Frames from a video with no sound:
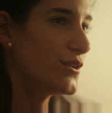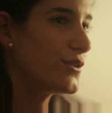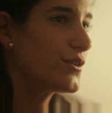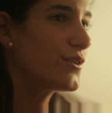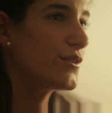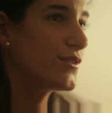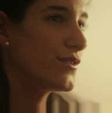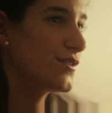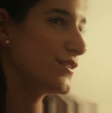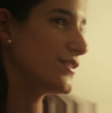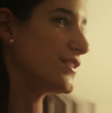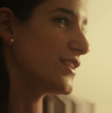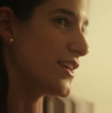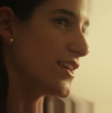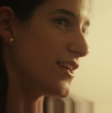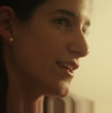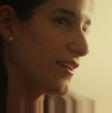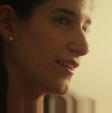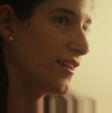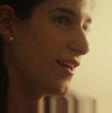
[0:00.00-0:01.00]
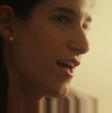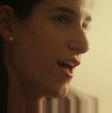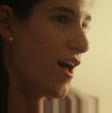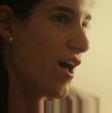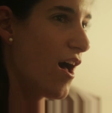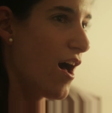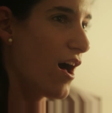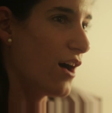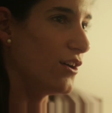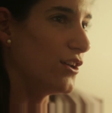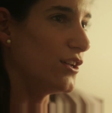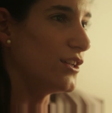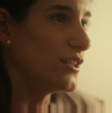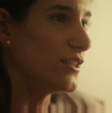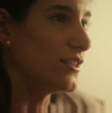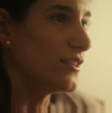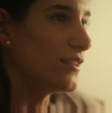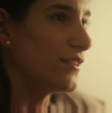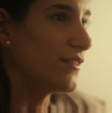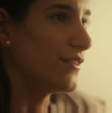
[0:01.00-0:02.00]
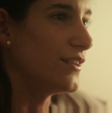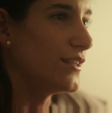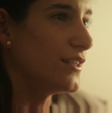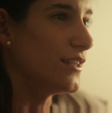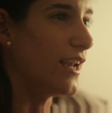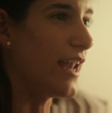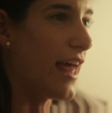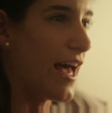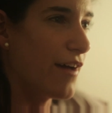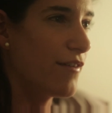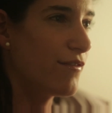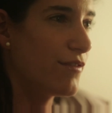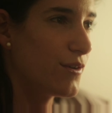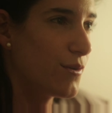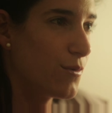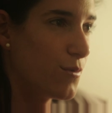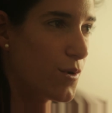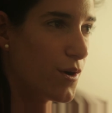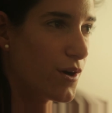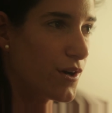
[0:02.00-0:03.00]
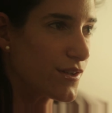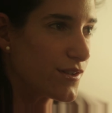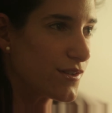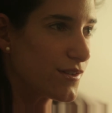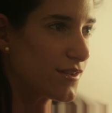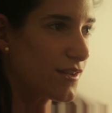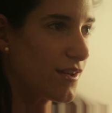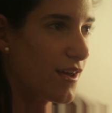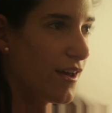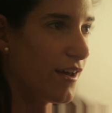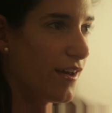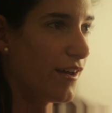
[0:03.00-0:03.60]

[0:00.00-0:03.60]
you could see all the love there was